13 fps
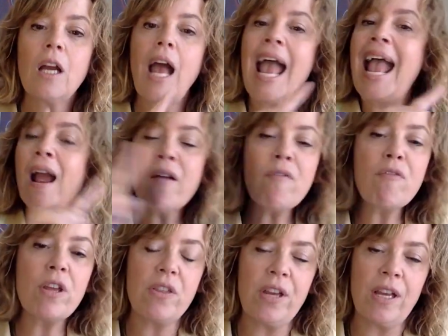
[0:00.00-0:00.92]

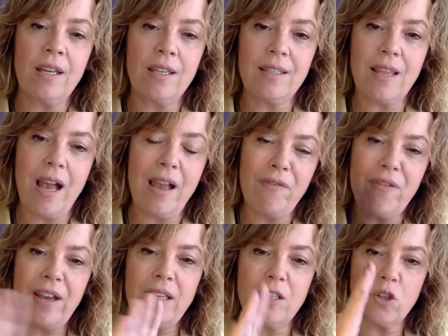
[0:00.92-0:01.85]
Everything in his life
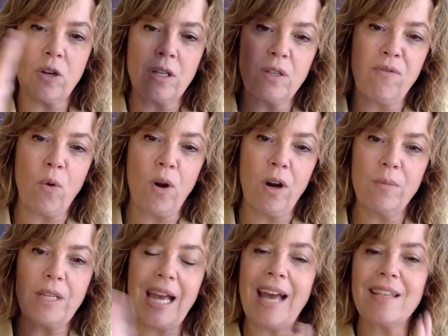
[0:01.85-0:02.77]
has
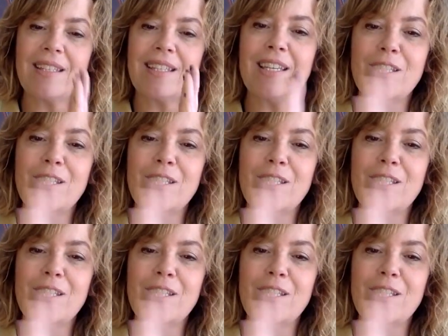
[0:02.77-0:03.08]
transformed as he's